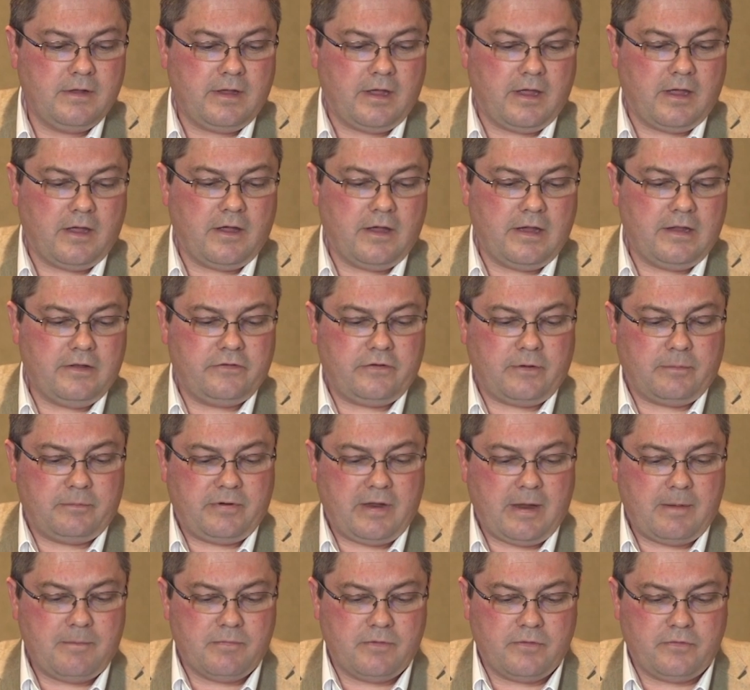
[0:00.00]
In
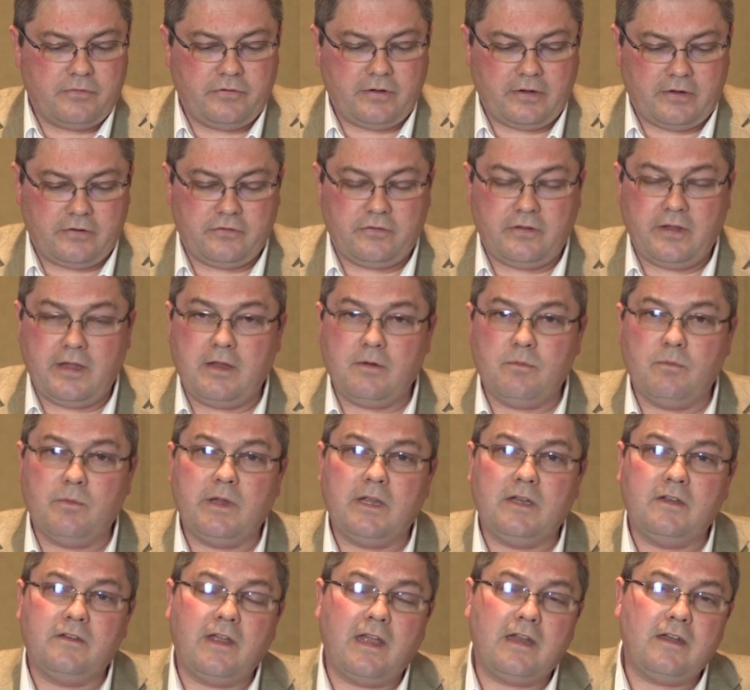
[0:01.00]
September of 16,
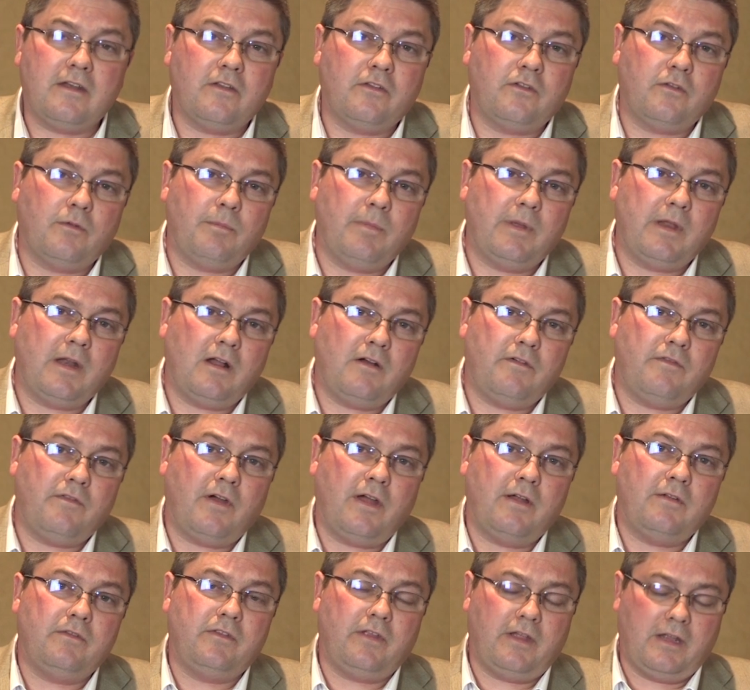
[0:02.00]
we intend to submit our
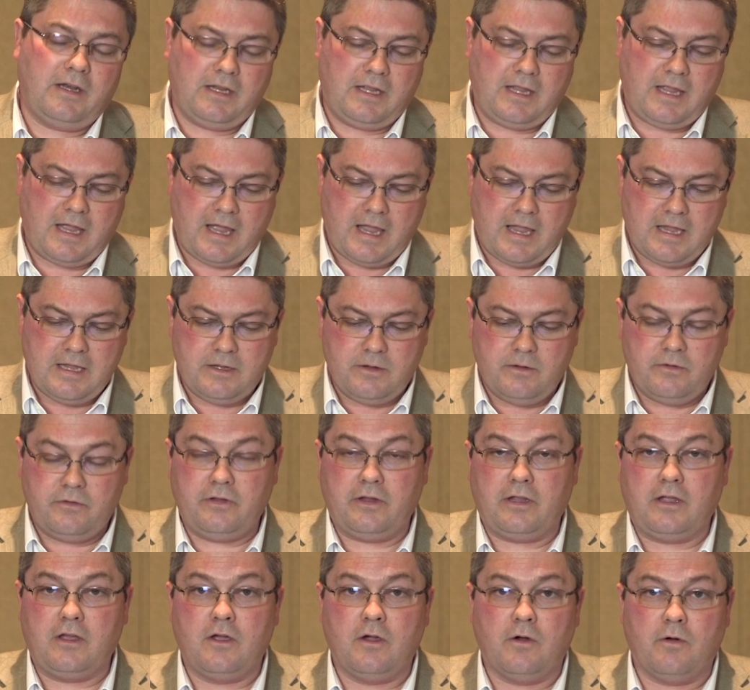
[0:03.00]
510K
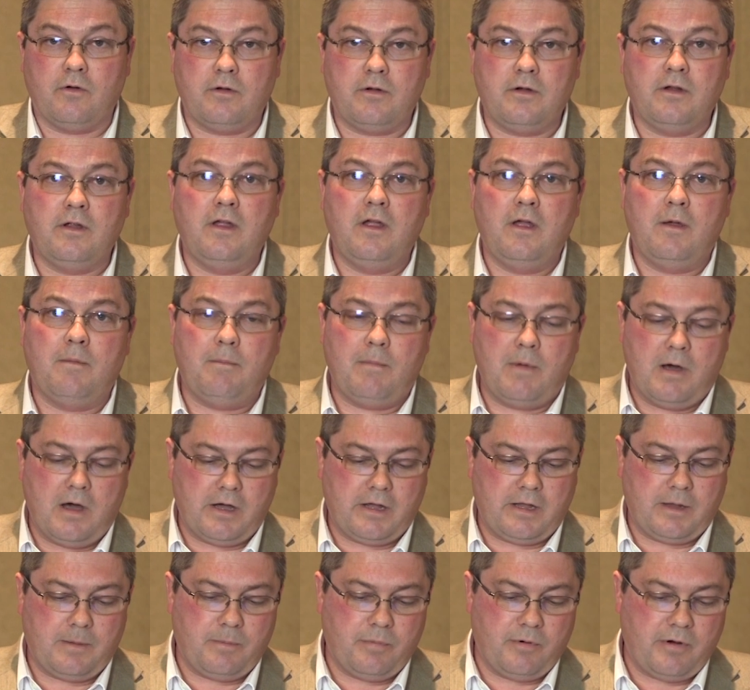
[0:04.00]
using current
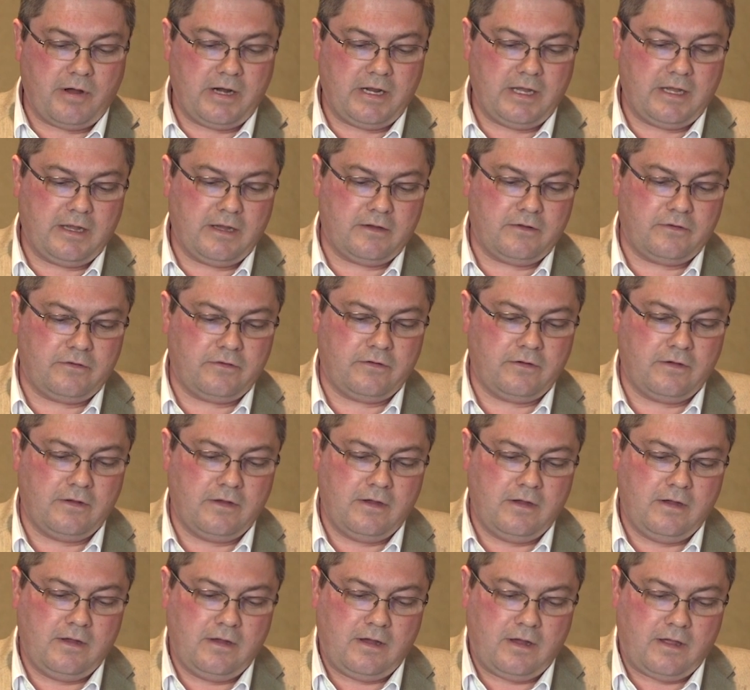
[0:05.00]
market predicates,
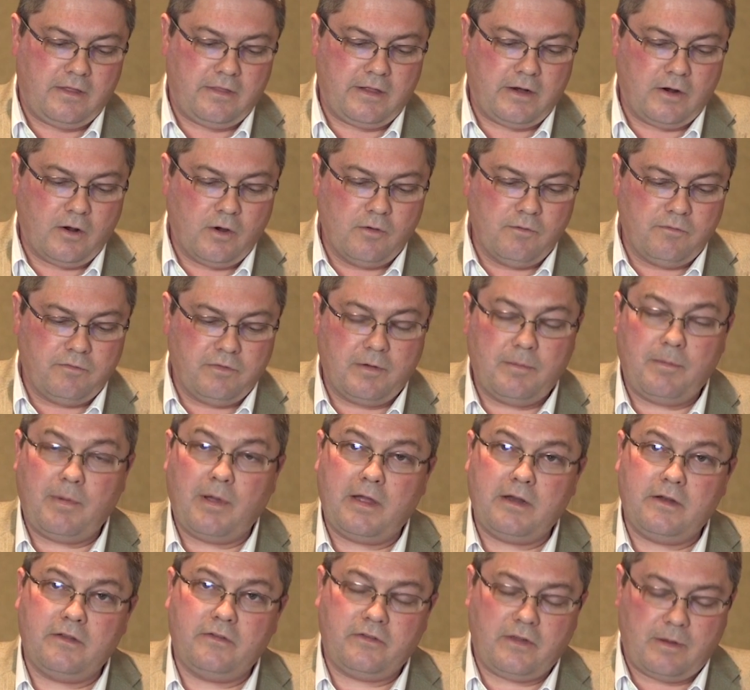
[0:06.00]
and then hopefully
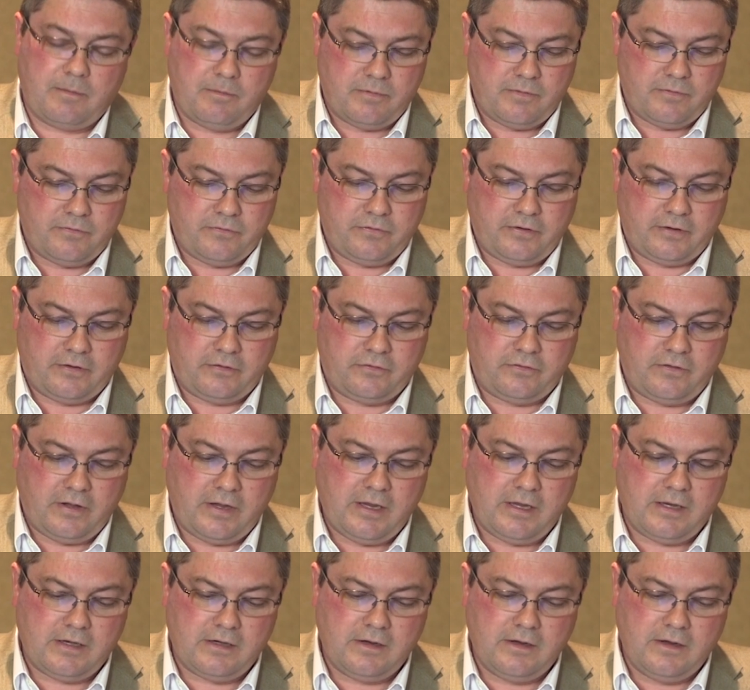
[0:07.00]
by December of
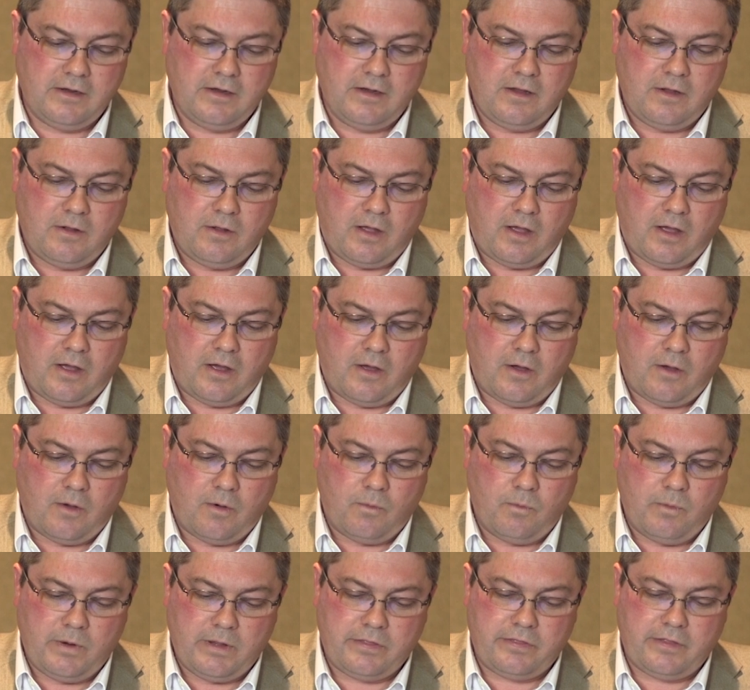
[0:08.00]
16,
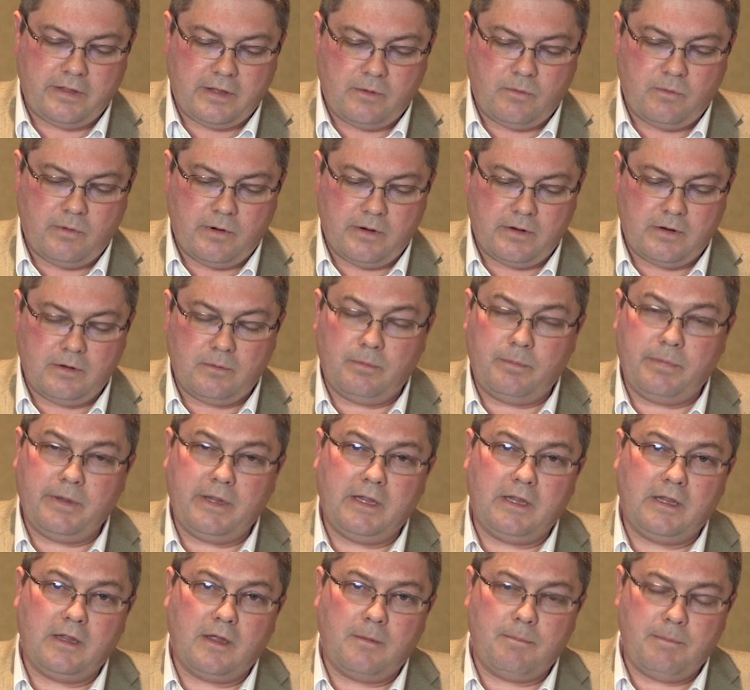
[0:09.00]
we think we'll
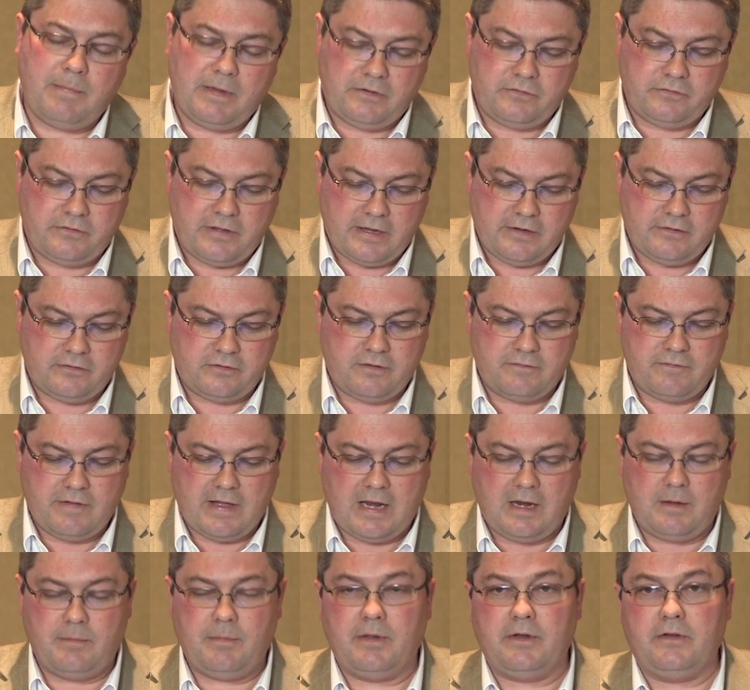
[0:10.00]
be at mid-stage
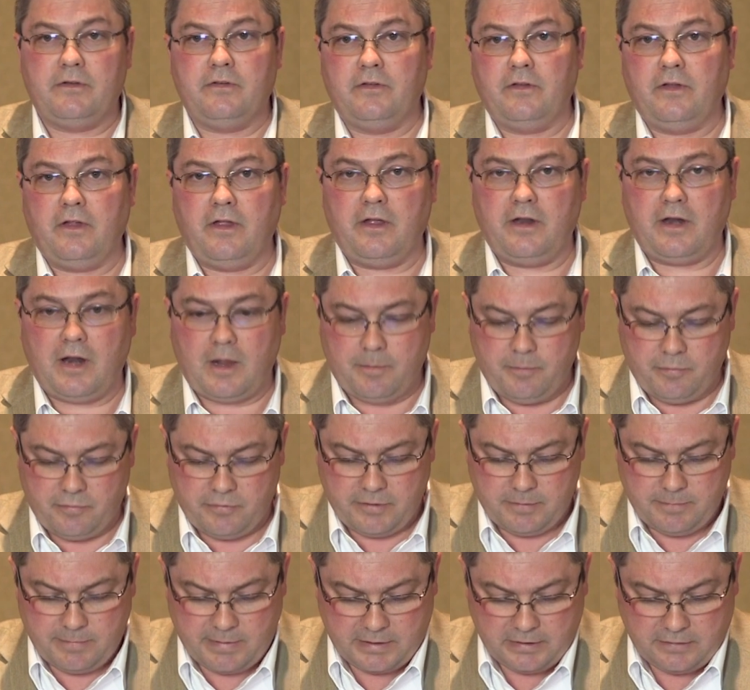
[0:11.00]
development in our
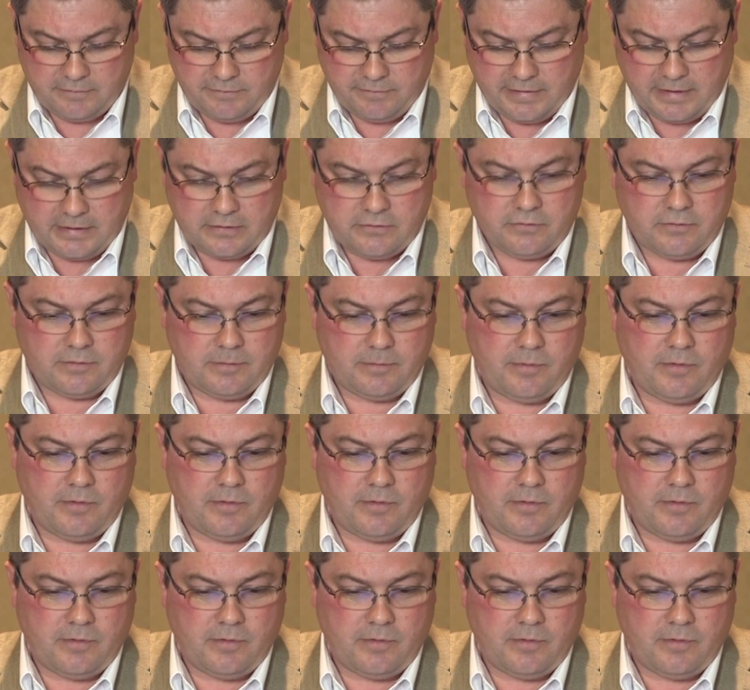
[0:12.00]
pre-manufacturing